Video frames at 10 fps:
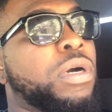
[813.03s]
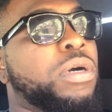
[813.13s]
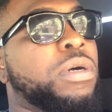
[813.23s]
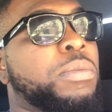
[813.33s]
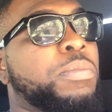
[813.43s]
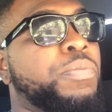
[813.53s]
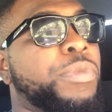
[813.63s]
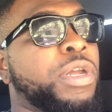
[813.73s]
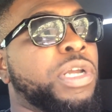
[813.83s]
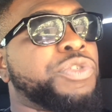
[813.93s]

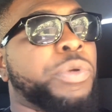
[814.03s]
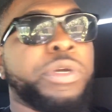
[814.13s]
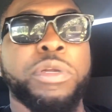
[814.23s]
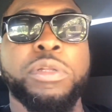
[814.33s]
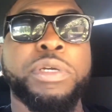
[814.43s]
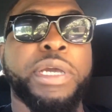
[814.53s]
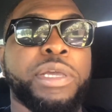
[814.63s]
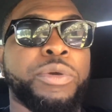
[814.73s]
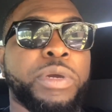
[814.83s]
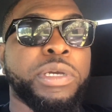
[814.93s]
And that's what they're going to look
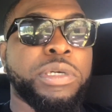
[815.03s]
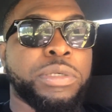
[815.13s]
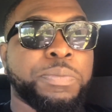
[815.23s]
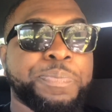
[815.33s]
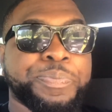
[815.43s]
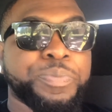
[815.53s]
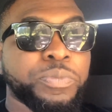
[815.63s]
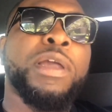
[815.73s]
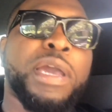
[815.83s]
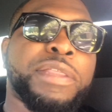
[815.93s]
at, your income.
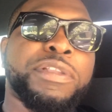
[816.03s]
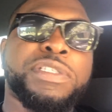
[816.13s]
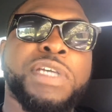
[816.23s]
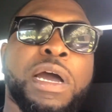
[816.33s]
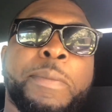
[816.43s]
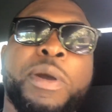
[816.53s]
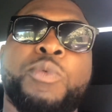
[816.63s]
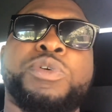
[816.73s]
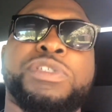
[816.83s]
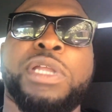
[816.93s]
At the time, I
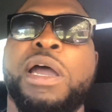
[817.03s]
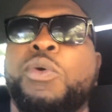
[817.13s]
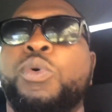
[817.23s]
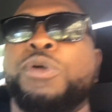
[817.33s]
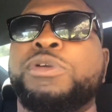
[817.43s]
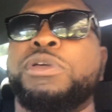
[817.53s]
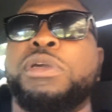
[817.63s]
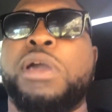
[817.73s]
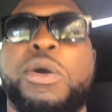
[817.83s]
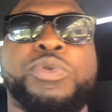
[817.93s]
was not working.
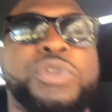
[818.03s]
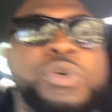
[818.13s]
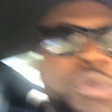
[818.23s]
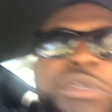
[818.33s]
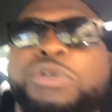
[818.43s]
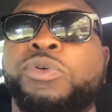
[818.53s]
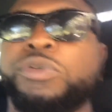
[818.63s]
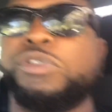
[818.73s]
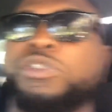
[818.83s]
I was only going to